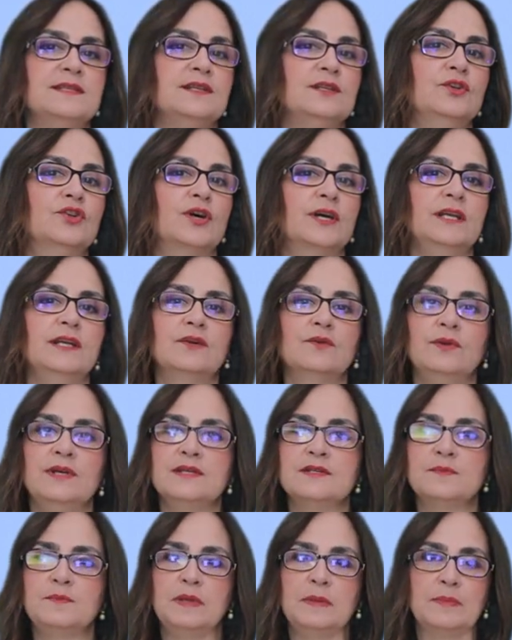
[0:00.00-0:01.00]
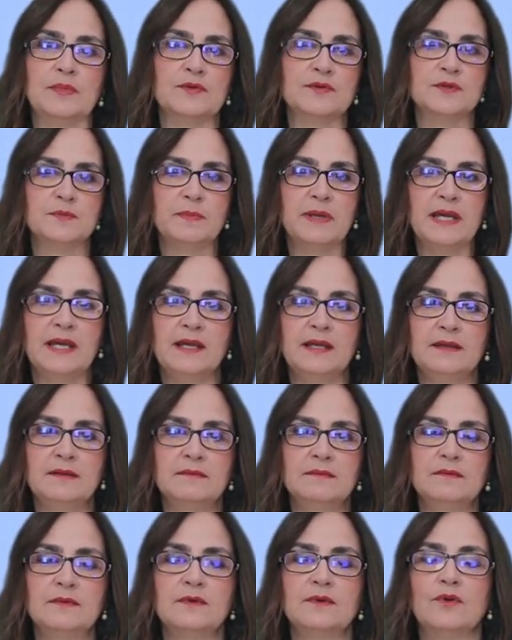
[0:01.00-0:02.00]
did not increase people's
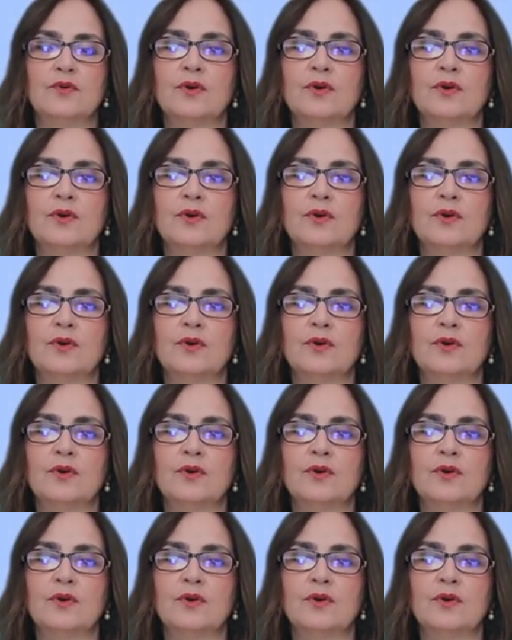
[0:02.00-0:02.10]
pain